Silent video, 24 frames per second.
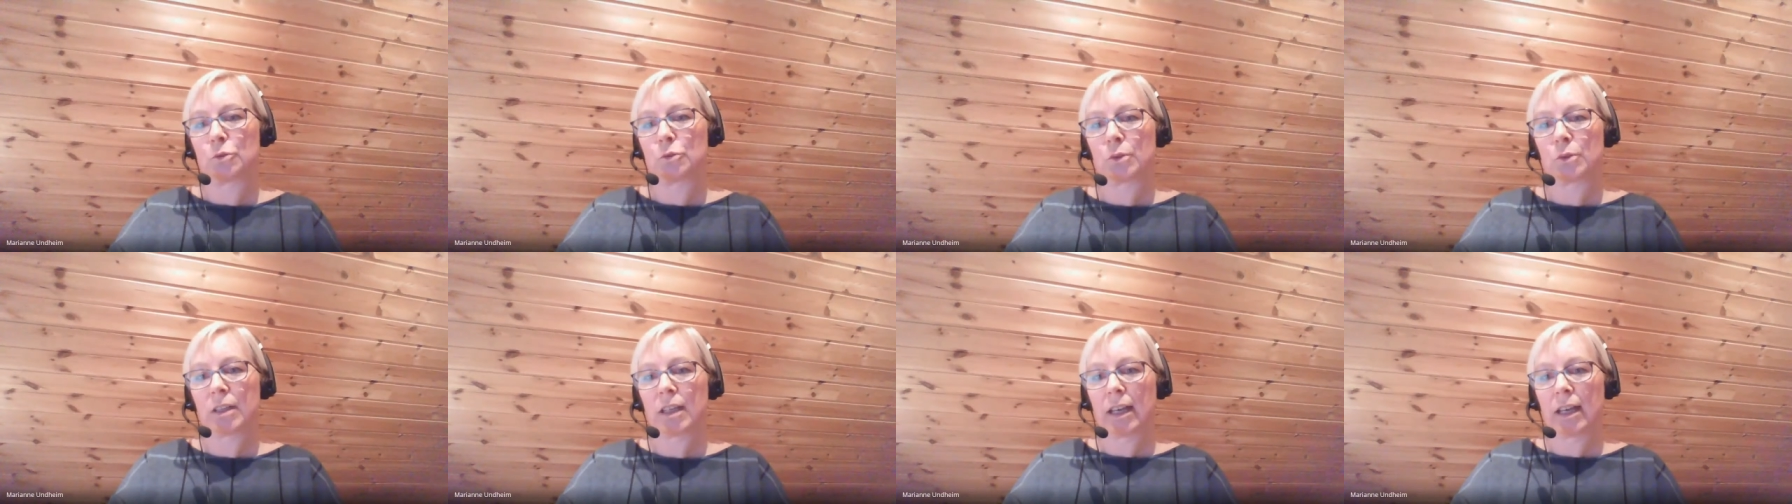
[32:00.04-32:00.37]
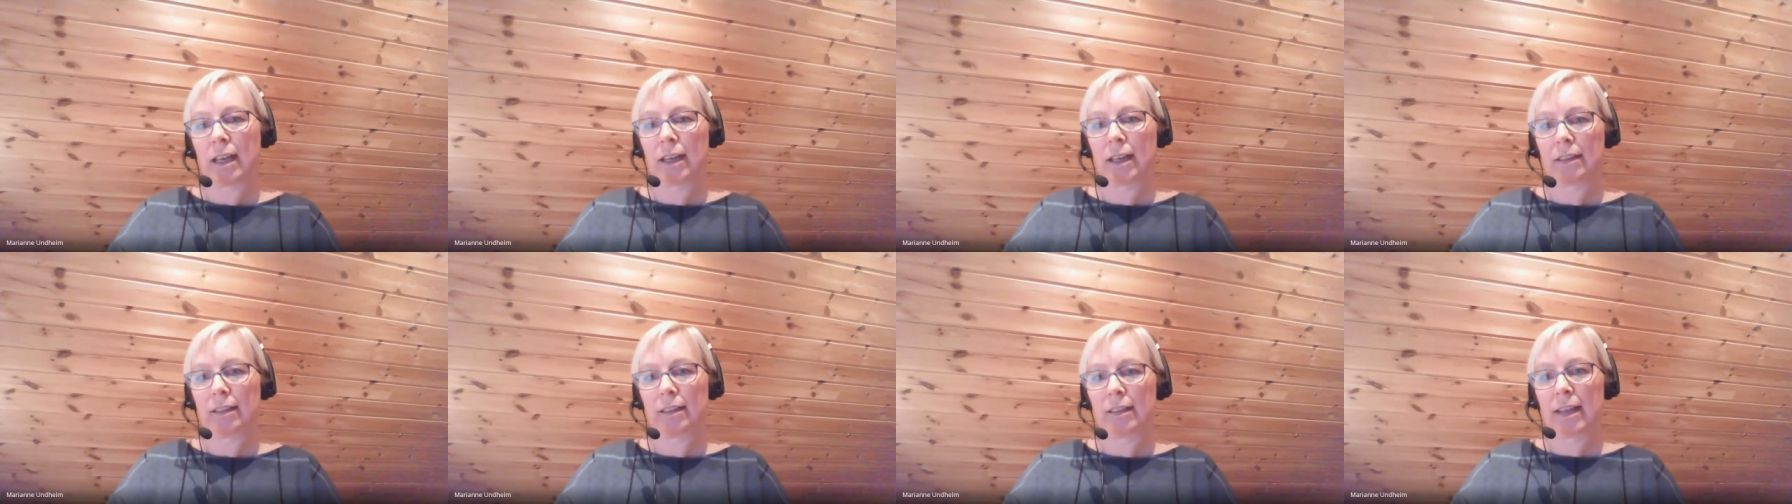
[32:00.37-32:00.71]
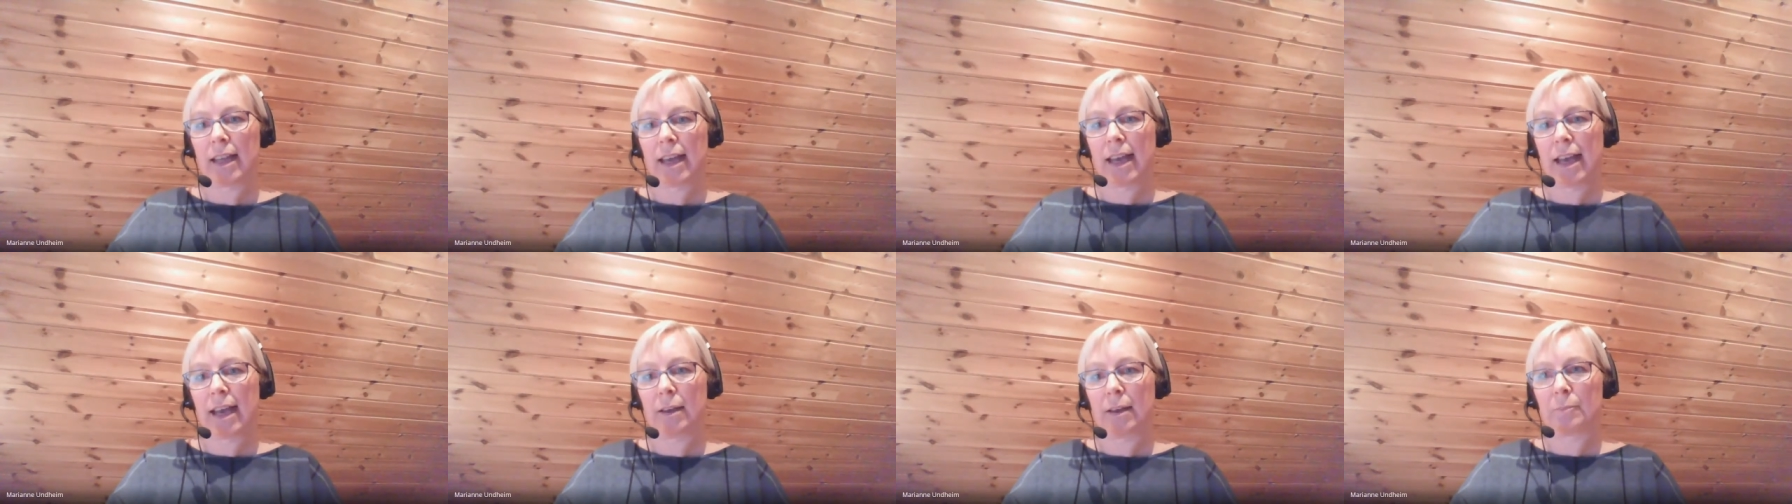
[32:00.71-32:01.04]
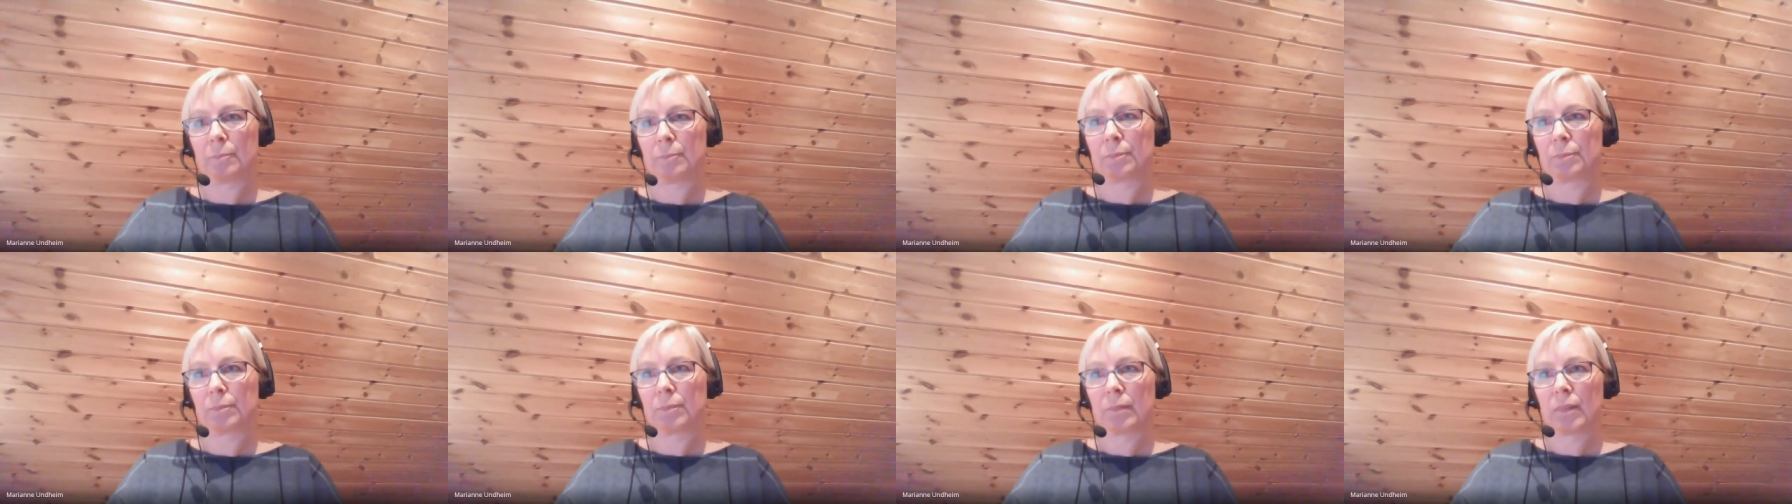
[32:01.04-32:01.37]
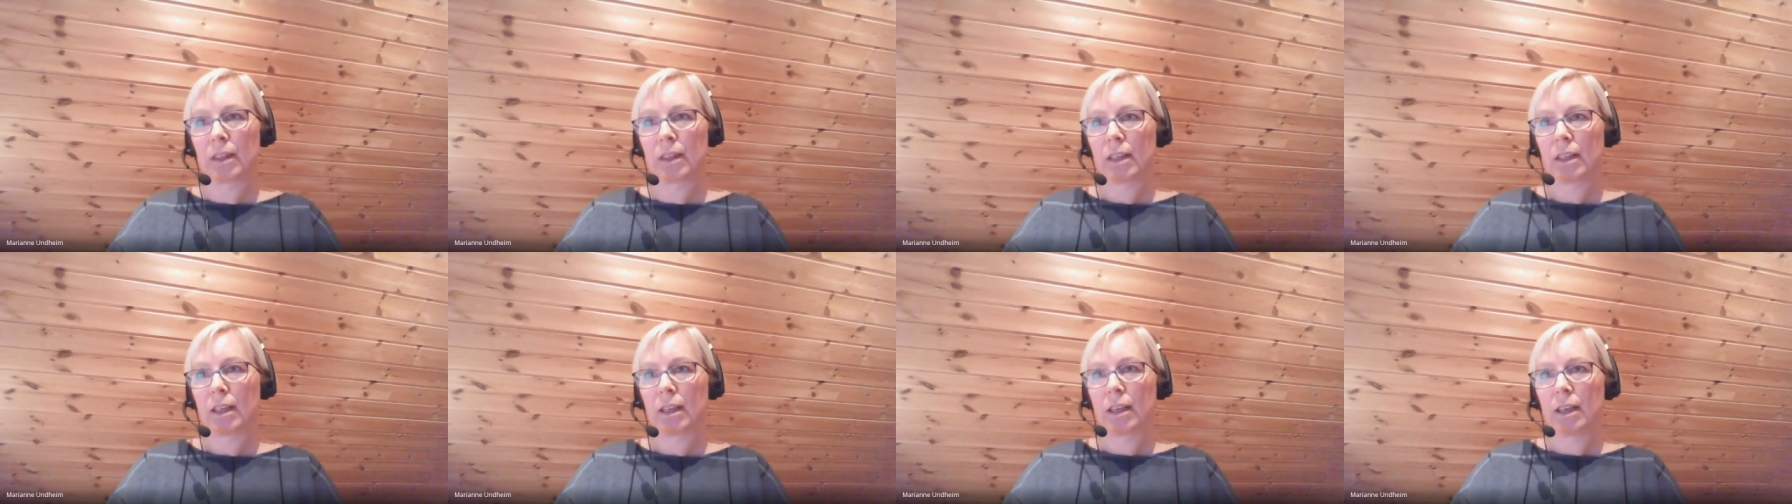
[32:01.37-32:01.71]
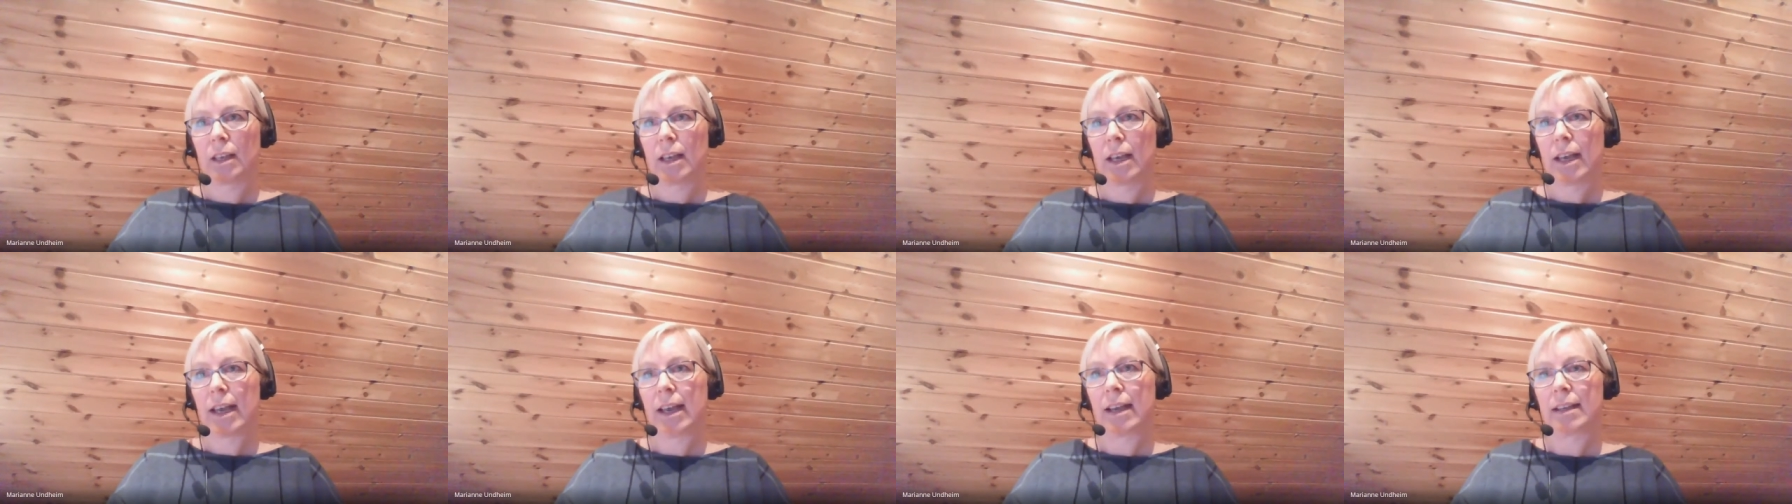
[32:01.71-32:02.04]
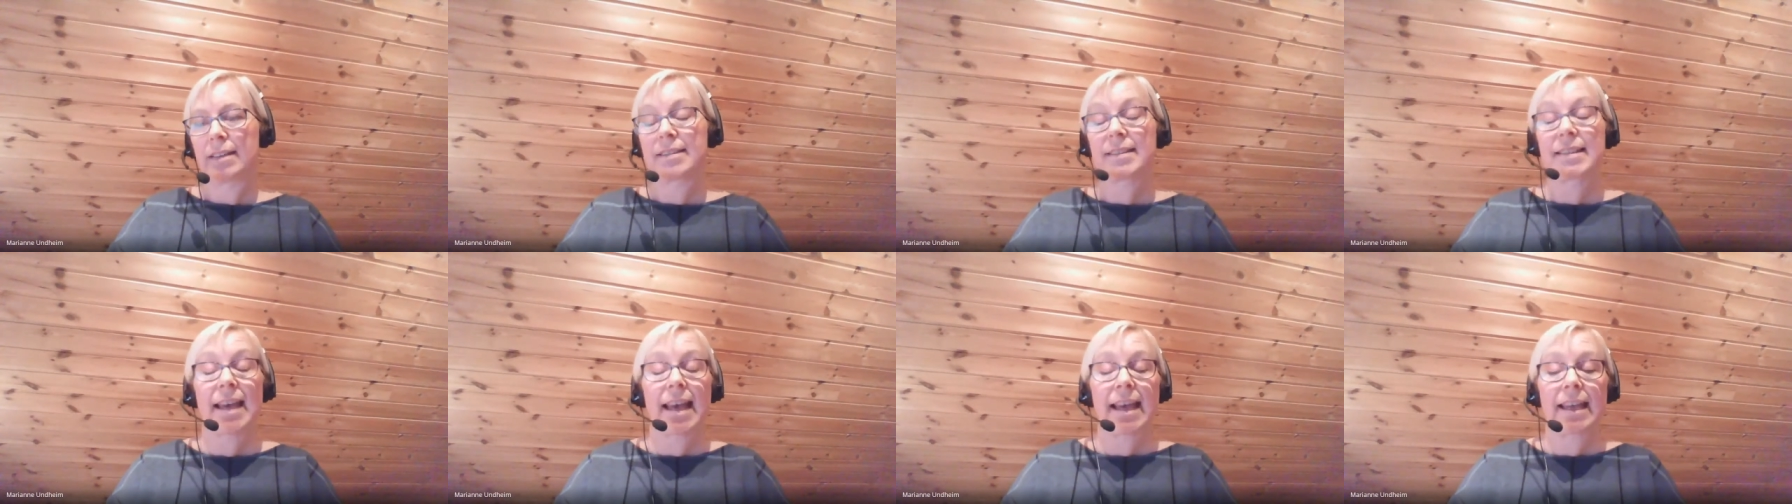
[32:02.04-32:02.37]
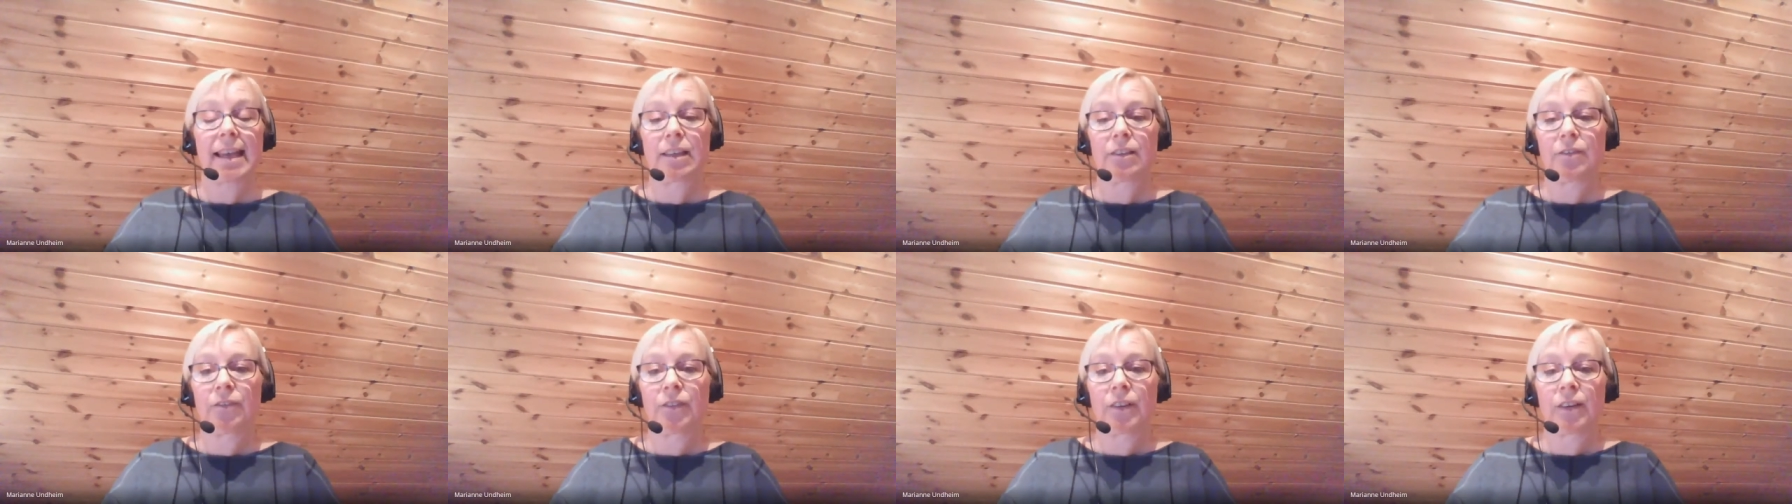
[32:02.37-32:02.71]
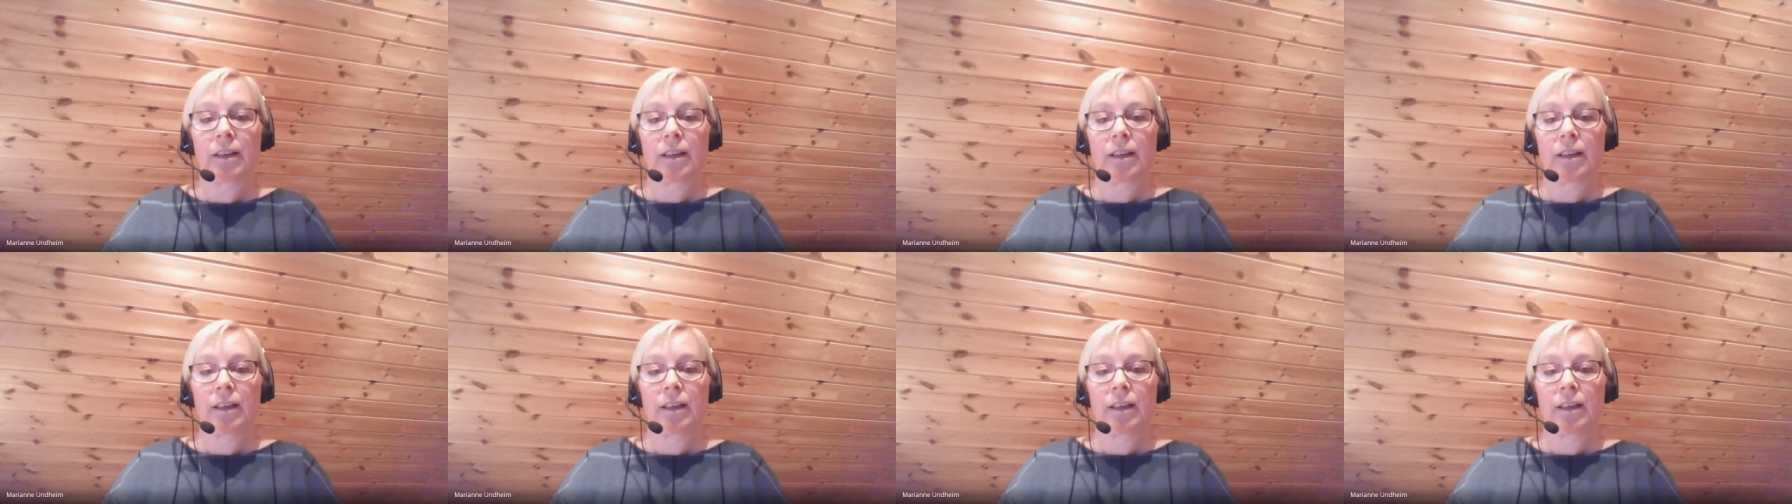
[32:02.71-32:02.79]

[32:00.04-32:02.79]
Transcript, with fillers: can um, uh, save